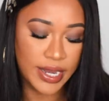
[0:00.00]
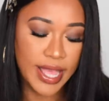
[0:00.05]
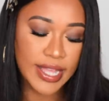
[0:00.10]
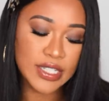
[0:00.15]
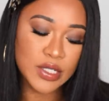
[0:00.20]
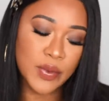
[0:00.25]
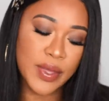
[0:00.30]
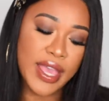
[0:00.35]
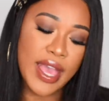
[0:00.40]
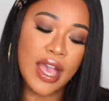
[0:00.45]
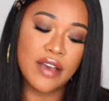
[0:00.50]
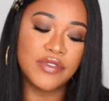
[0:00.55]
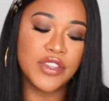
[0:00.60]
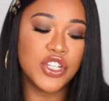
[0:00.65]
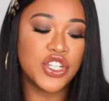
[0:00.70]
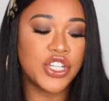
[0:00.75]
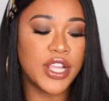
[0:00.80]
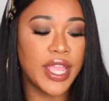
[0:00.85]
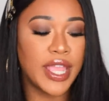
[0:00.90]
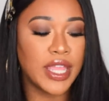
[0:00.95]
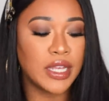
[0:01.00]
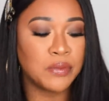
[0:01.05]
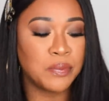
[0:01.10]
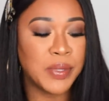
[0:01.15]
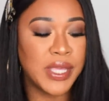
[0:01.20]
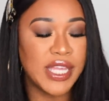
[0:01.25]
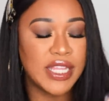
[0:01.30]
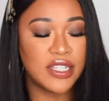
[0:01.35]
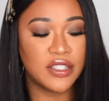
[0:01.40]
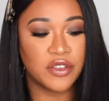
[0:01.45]
Next we have the shade
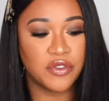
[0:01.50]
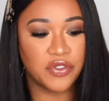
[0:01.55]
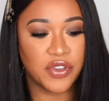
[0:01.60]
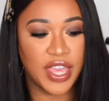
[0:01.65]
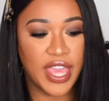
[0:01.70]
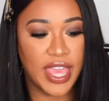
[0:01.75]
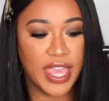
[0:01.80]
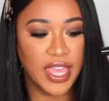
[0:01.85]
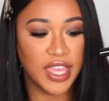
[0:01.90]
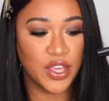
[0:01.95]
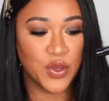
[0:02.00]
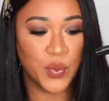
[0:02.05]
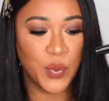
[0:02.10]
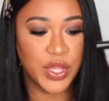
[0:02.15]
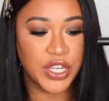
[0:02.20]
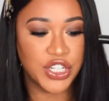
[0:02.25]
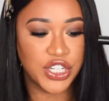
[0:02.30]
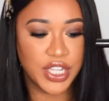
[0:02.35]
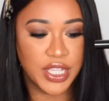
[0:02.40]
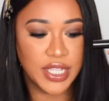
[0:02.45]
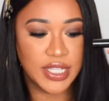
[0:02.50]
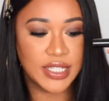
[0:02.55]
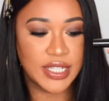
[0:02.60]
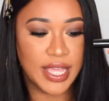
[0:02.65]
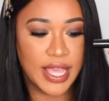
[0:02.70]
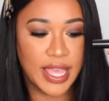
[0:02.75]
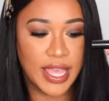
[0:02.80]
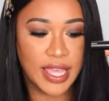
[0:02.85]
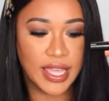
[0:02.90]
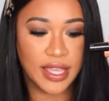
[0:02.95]
Piece of Cake, which is
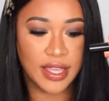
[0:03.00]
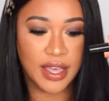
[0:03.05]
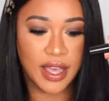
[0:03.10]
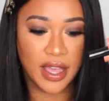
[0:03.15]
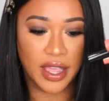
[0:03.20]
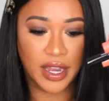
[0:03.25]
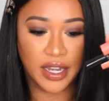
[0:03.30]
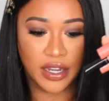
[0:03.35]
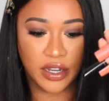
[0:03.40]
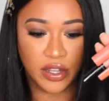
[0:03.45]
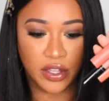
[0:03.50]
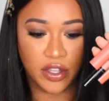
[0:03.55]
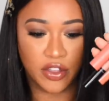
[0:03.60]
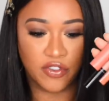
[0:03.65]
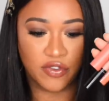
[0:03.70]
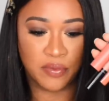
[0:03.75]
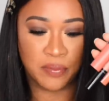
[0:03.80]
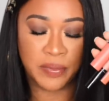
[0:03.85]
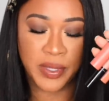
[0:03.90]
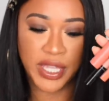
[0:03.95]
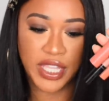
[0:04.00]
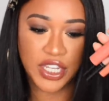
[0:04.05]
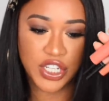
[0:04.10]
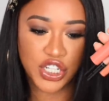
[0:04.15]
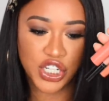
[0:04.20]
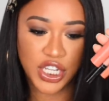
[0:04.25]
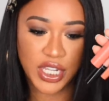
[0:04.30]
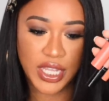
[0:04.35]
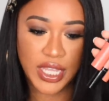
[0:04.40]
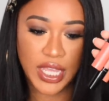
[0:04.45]
a kind of
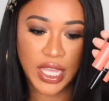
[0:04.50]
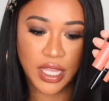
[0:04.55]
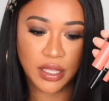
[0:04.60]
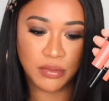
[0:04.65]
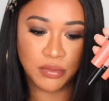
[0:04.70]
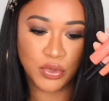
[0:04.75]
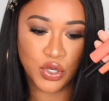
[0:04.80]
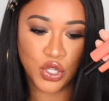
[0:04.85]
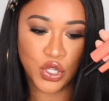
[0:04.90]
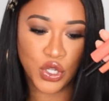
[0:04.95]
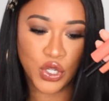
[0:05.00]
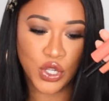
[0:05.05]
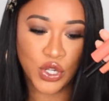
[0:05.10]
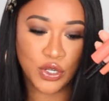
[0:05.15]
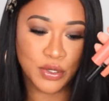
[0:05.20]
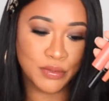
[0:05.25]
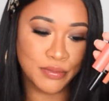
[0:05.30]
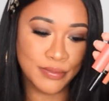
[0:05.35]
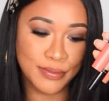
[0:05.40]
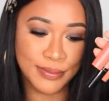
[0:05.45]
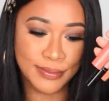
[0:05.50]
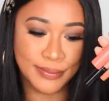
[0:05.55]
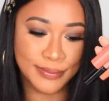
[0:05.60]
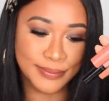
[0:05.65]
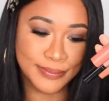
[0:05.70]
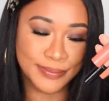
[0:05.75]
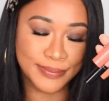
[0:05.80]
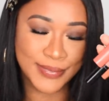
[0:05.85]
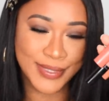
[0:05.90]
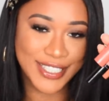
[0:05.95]
peachy nude
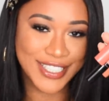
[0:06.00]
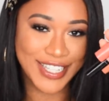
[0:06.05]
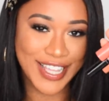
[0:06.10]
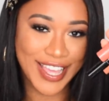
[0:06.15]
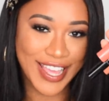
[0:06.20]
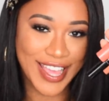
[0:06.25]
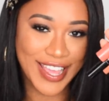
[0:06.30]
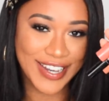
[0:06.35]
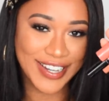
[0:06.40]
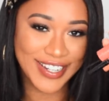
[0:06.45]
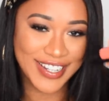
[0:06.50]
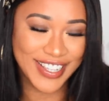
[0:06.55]
again.